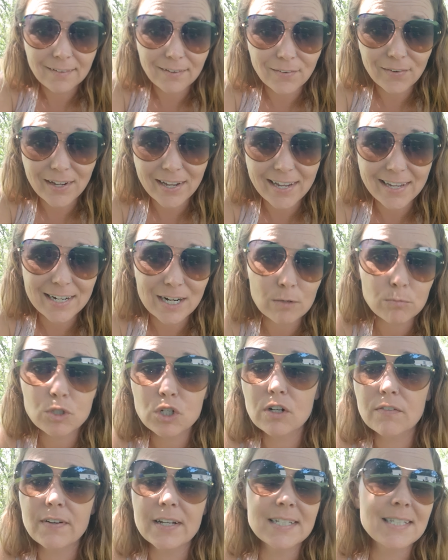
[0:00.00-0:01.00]
Okay, and I'm
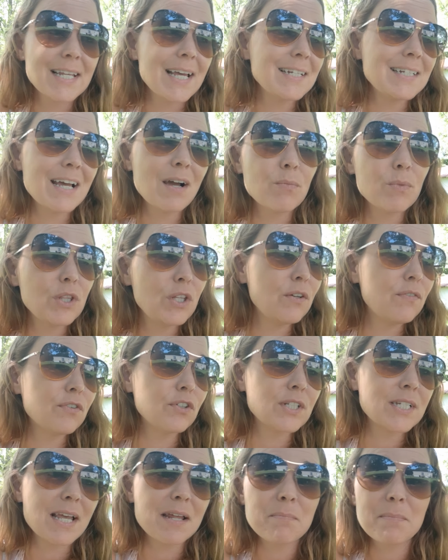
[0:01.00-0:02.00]
sure if I sat down with you for
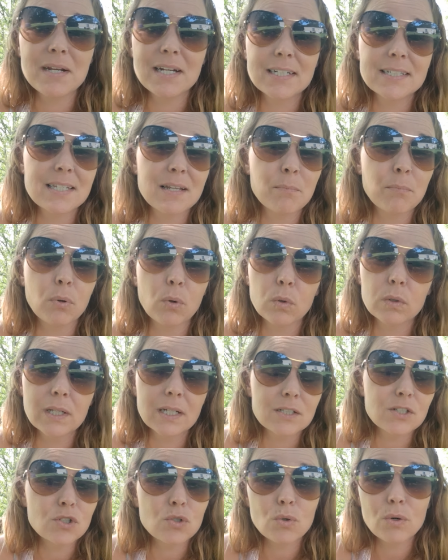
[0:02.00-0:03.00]
10 minutes and pulled
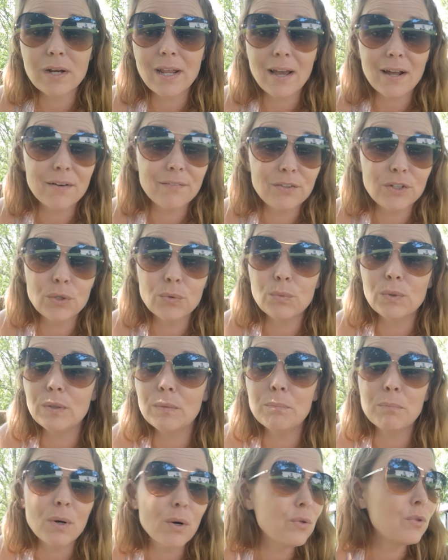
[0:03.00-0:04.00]
that story out of you,
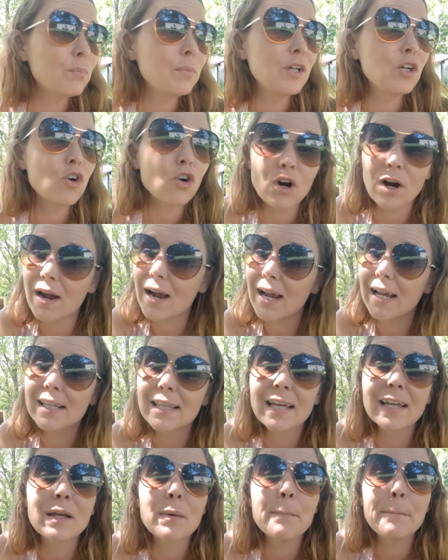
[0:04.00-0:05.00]
we'd both be crying
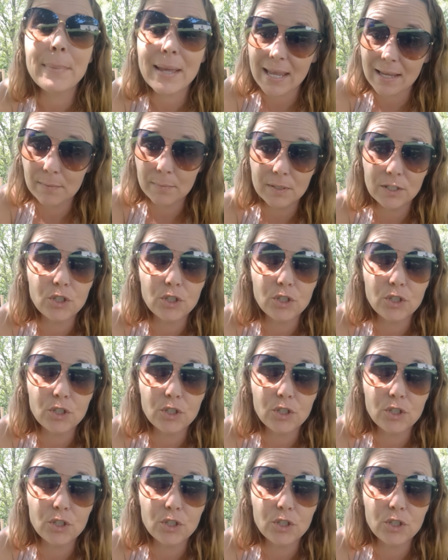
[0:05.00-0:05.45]
like a baby.